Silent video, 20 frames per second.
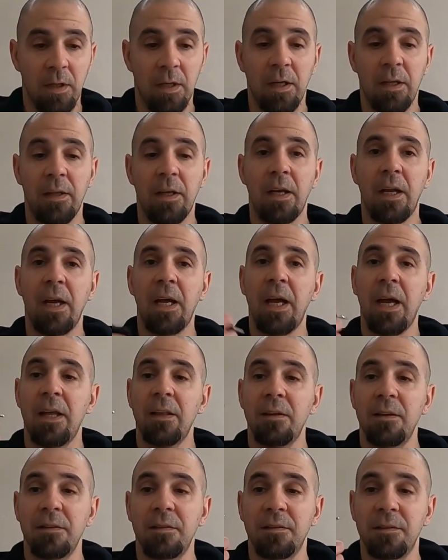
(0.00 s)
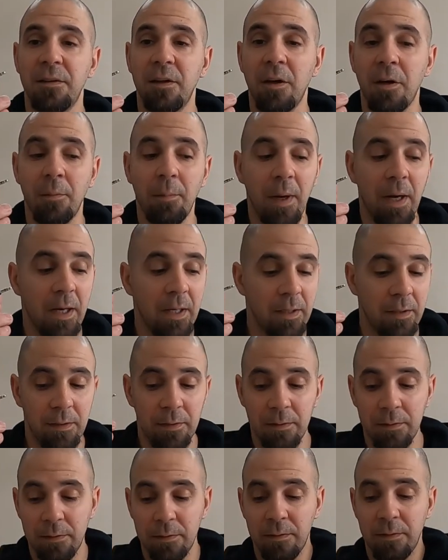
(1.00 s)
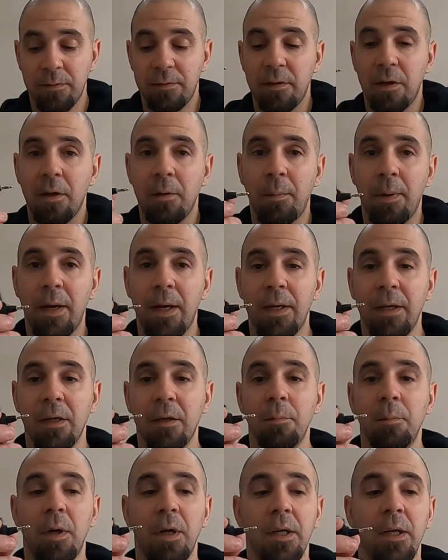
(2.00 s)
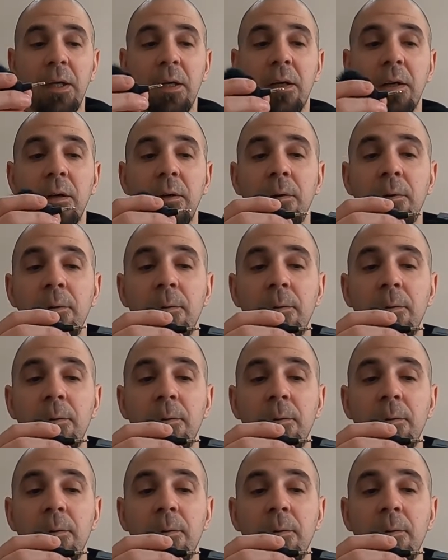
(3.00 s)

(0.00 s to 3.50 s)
And then I had this Ceramonic mic,